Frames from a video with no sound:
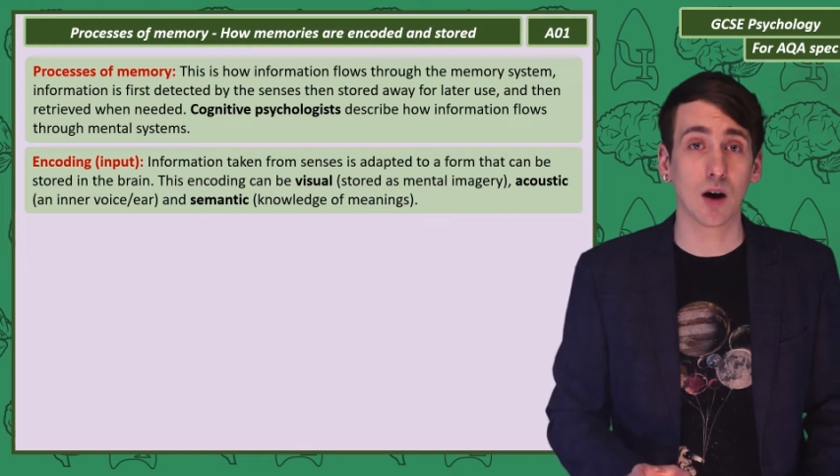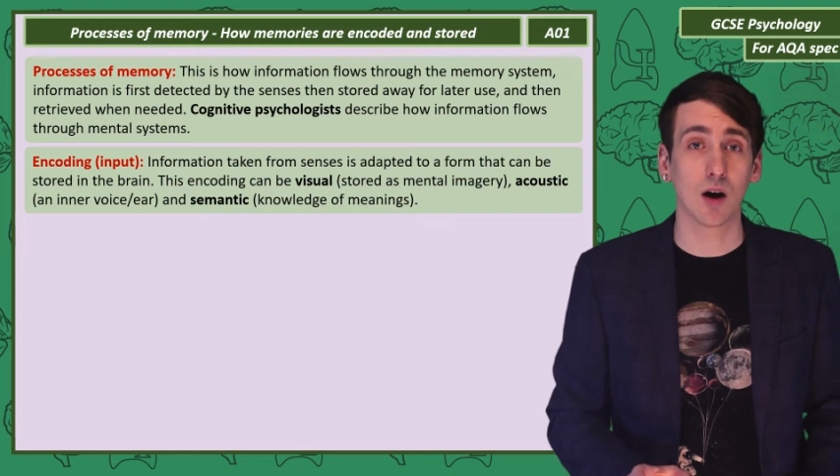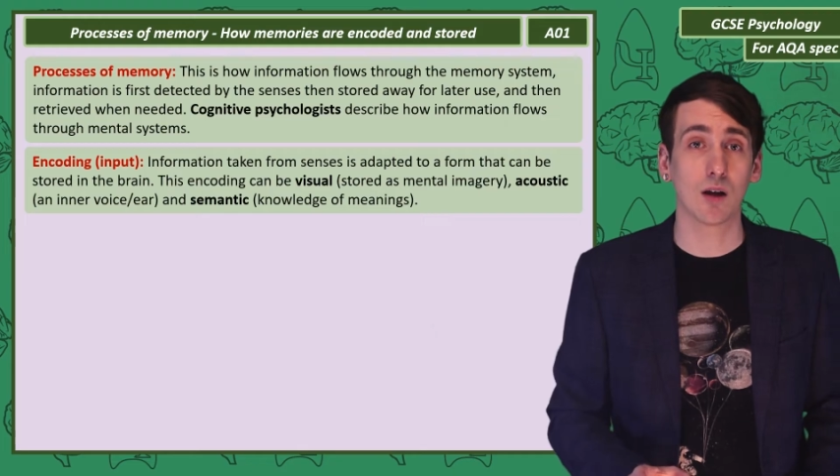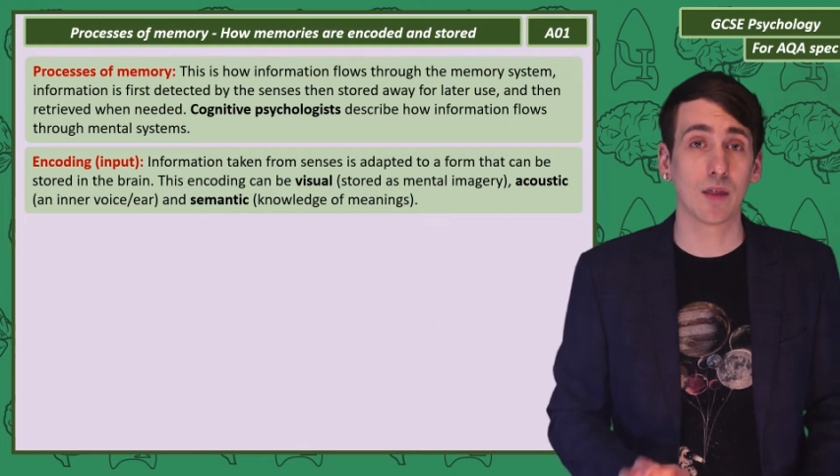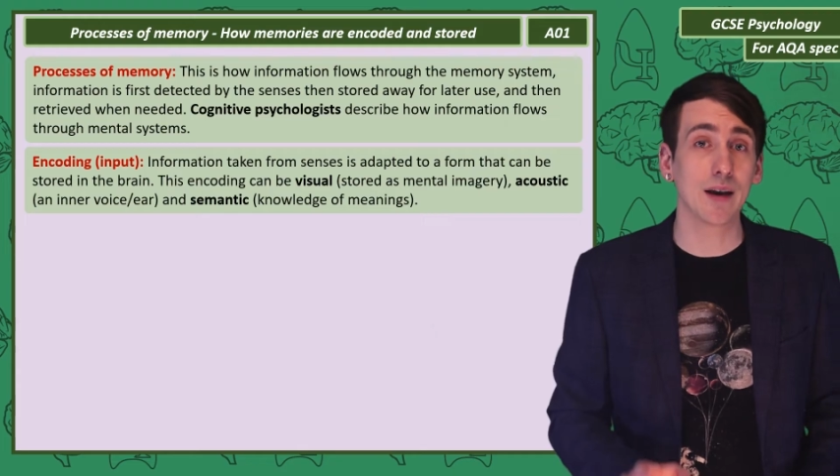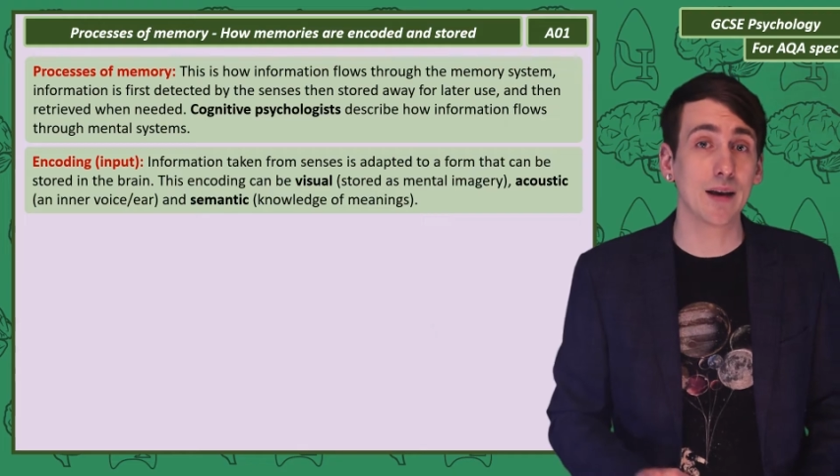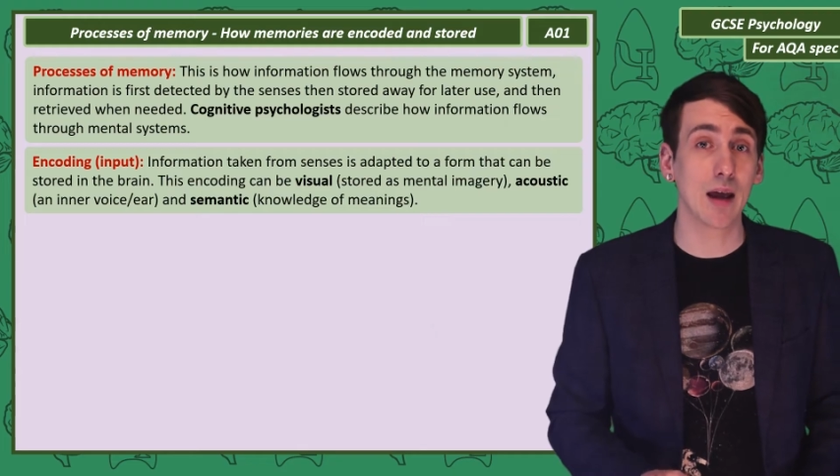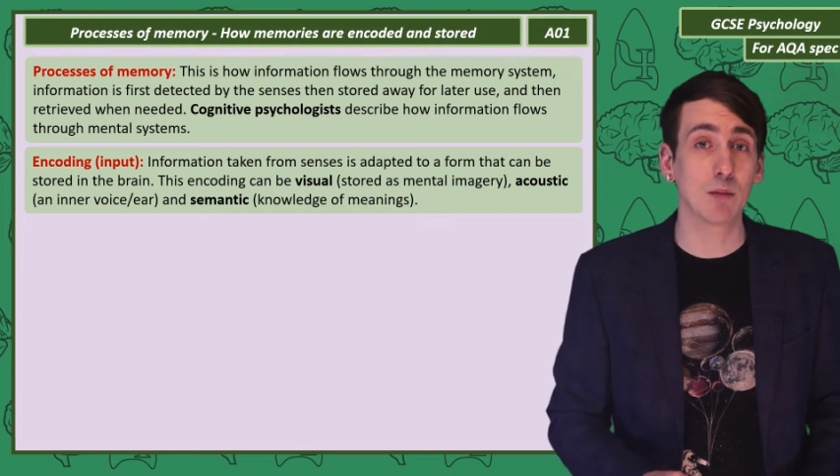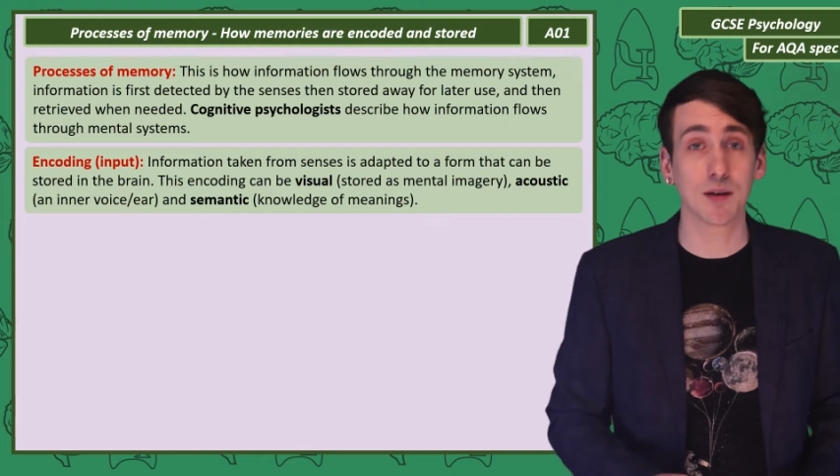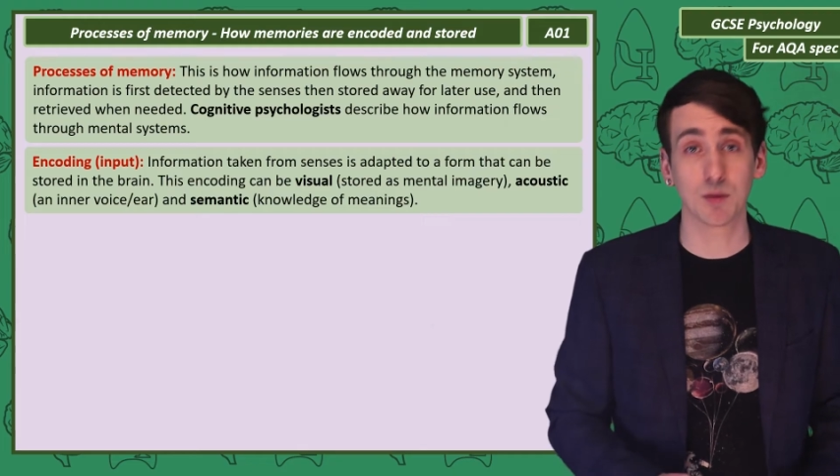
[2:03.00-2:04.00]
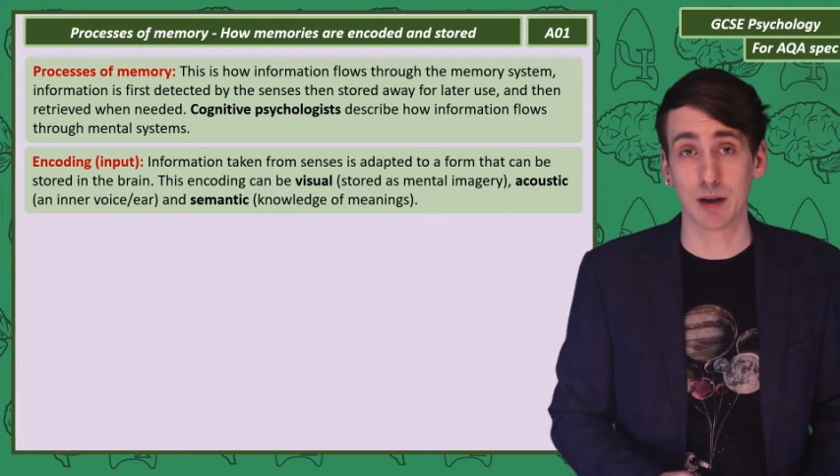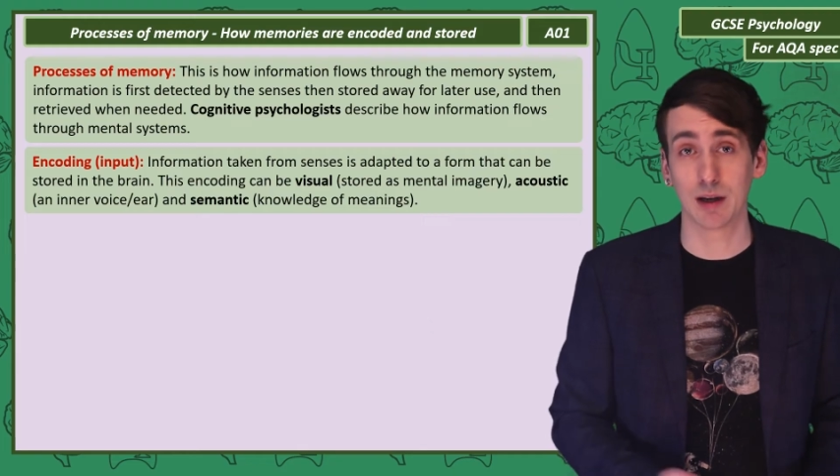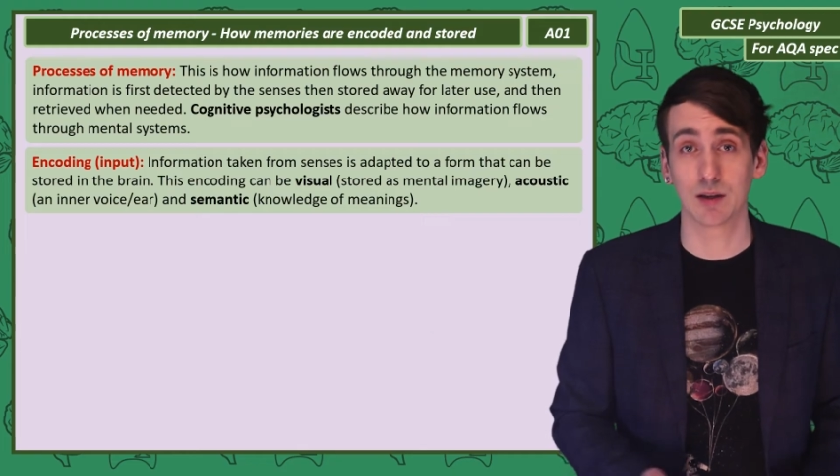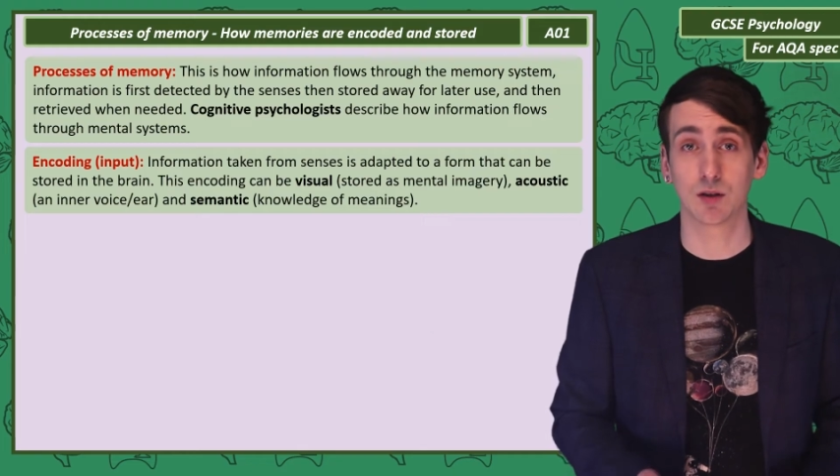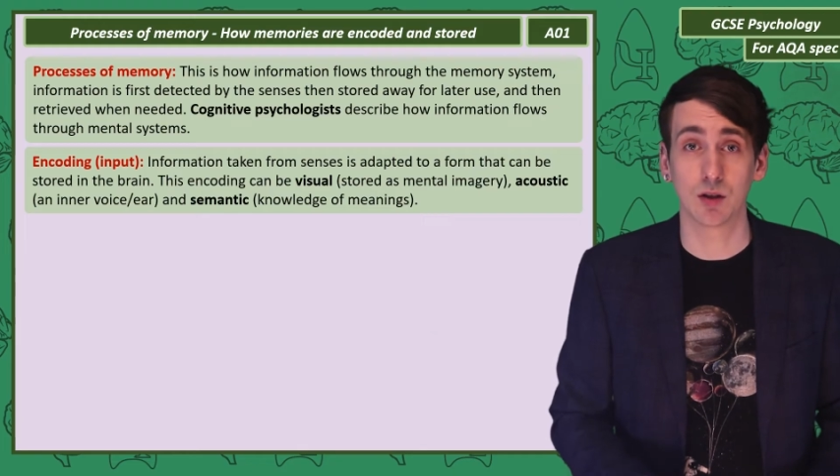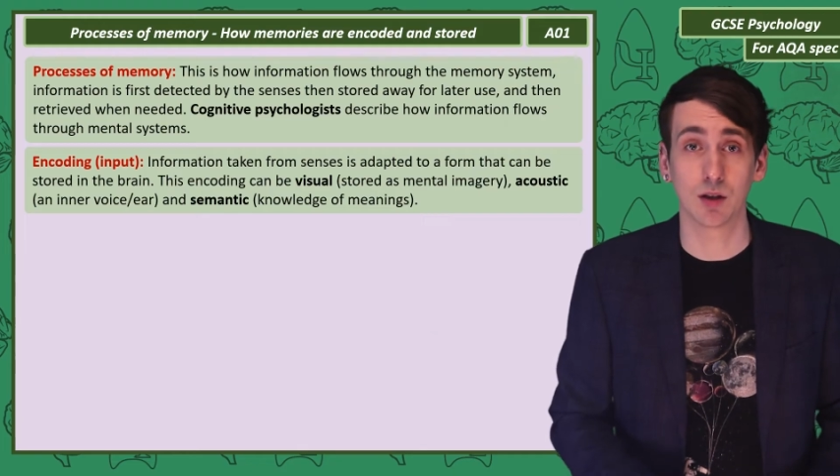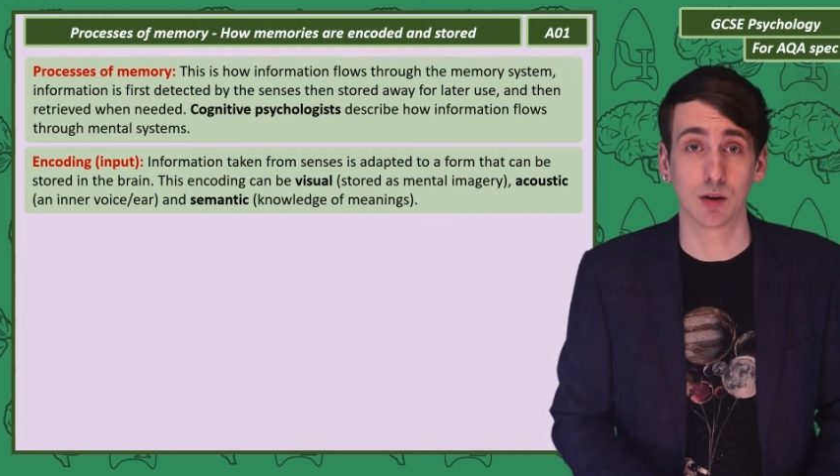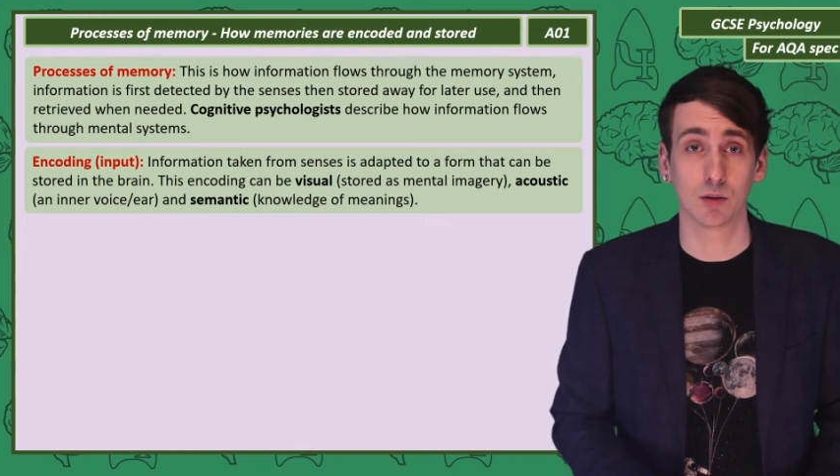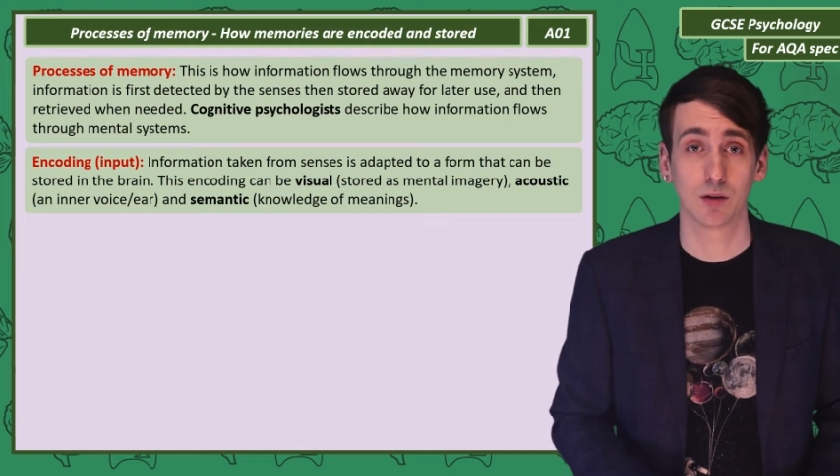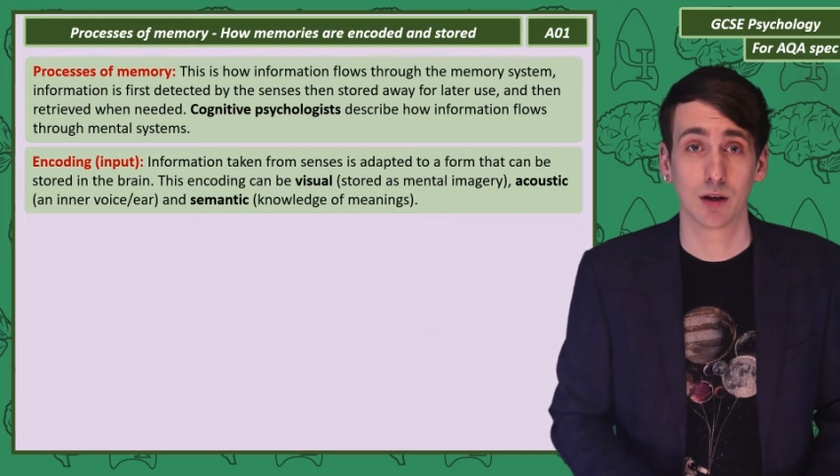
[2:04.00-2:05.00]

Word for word: are that name has meaning to you.